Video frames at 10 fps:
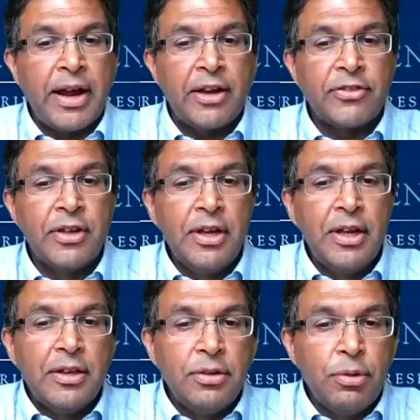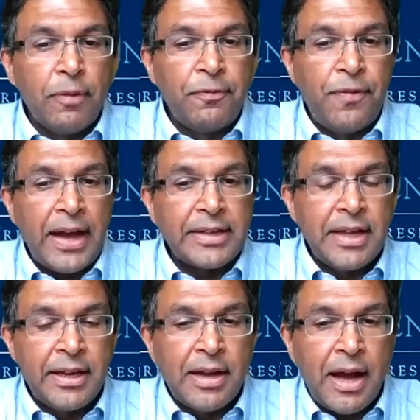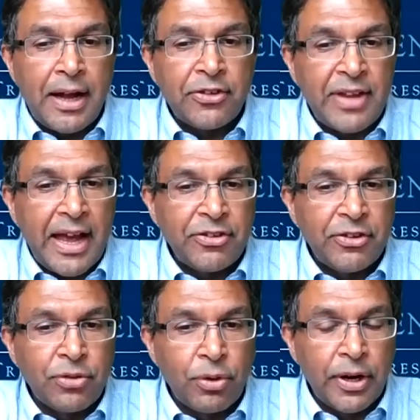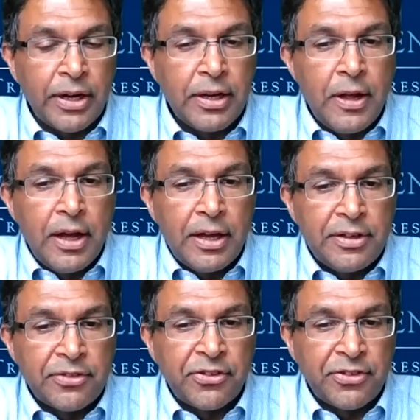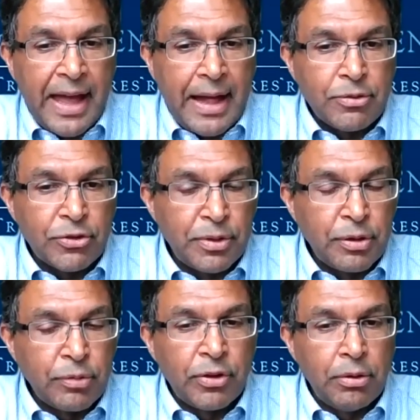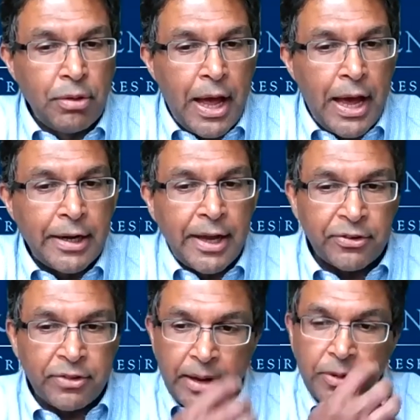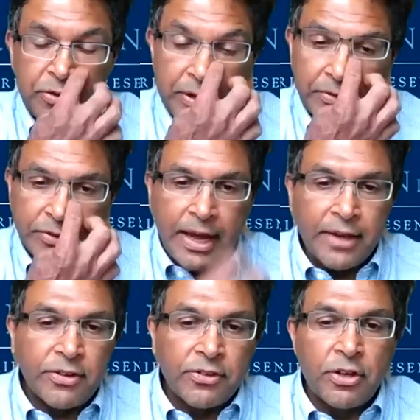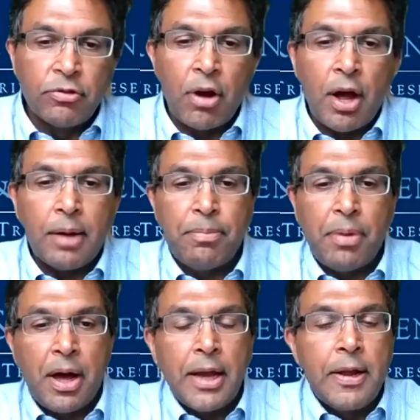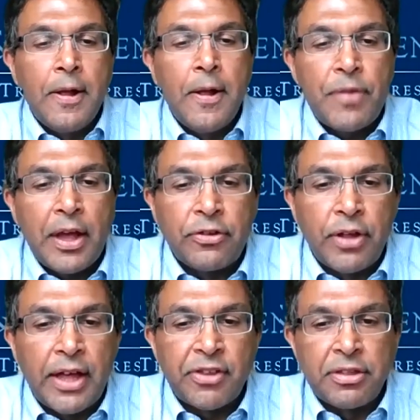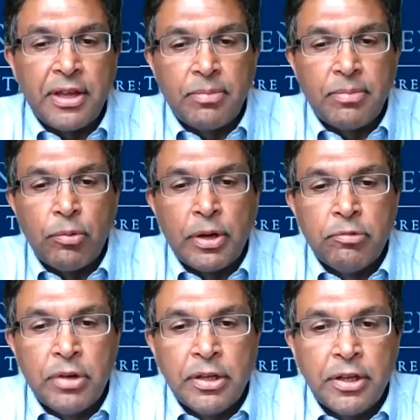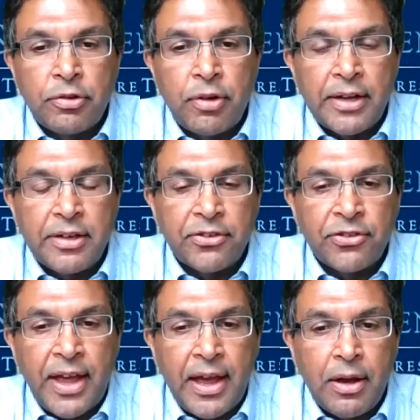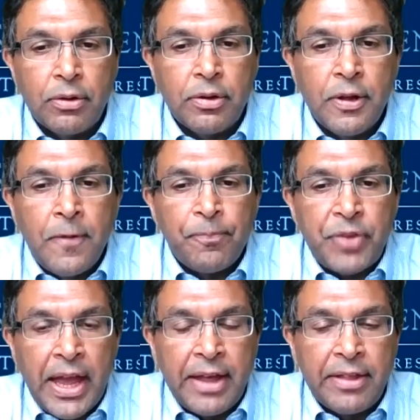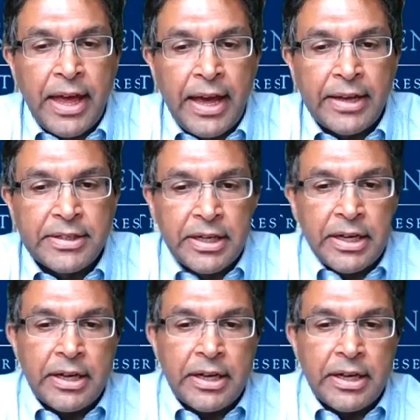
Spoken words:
branch to affect a non-statutory disestablishment. There was a lot of nice language in this cases to draw upon. And so that's a theme that we really tried to sound, and that